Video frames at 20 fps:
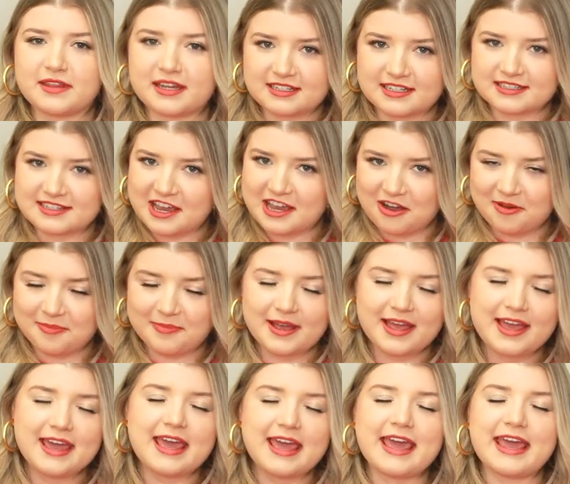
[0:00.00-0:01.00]
That does help
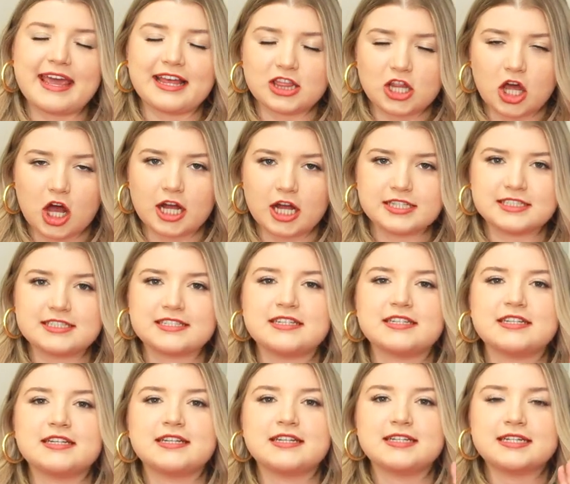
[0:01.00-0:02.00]
a
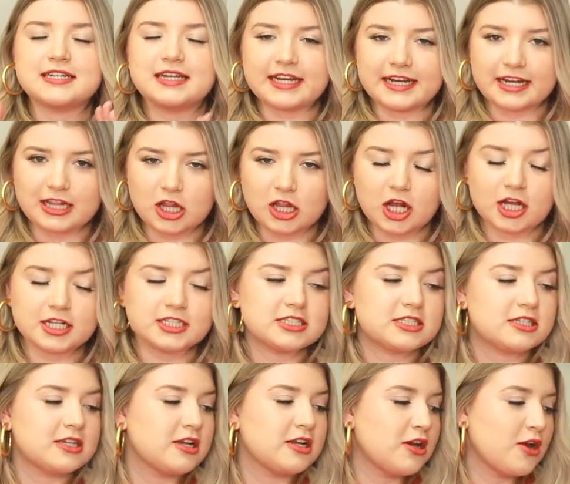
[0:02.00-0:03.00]
lot and a
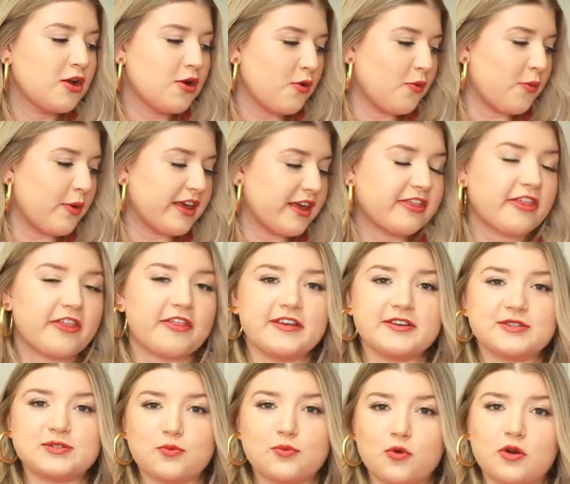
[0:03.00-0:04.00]
lot with
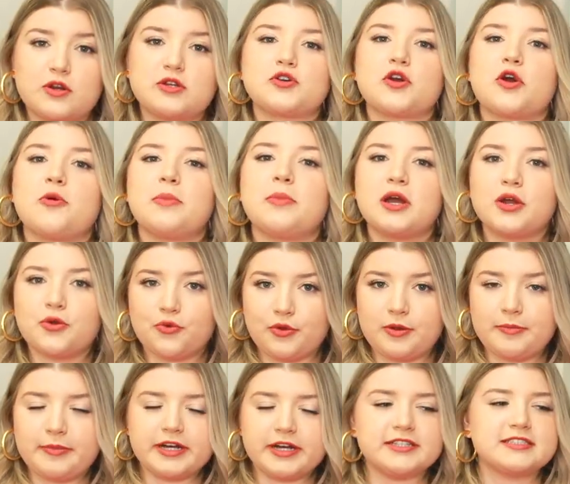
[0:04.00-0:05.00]
this wardrobe
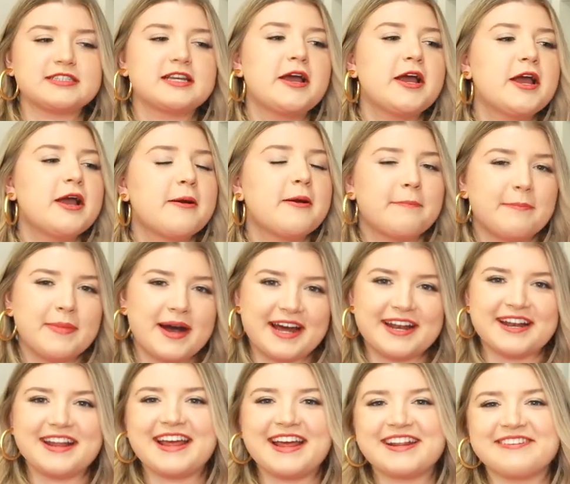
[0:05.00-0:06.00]
rebuild.
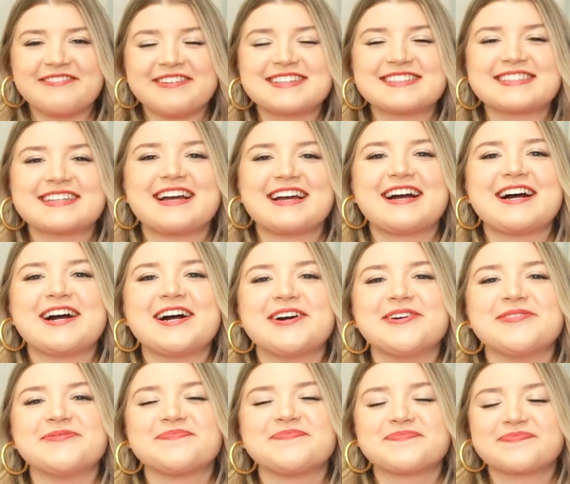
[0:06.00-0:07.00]
But anyways,
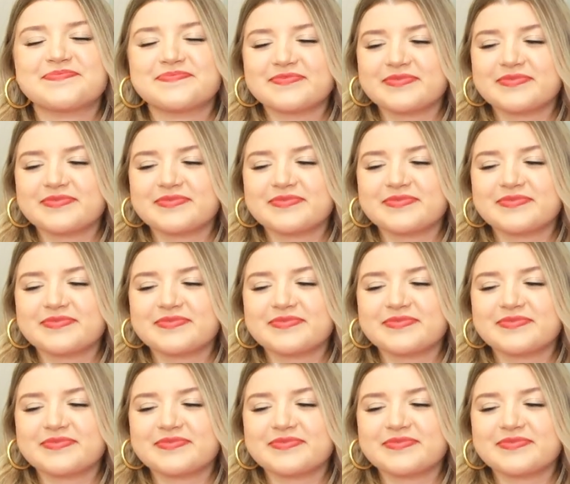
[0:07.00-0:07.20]
um,